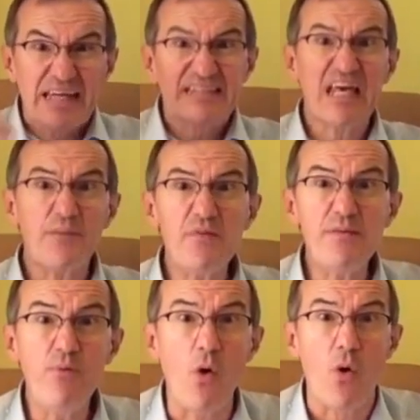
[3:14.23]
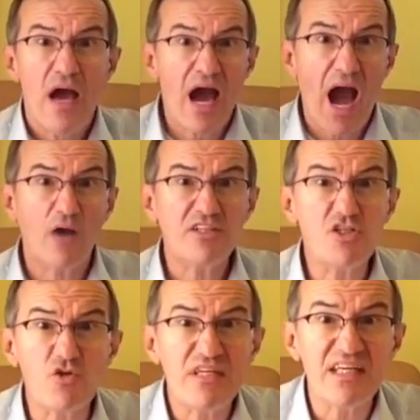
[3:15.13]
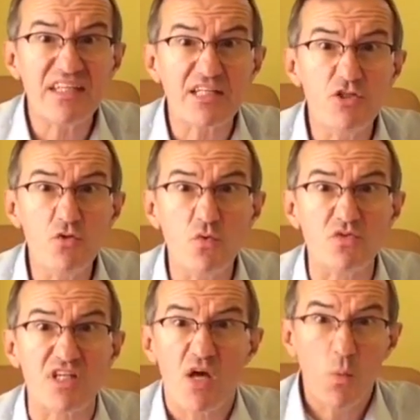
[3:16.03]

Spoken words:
Tell me more. How did you hear that news?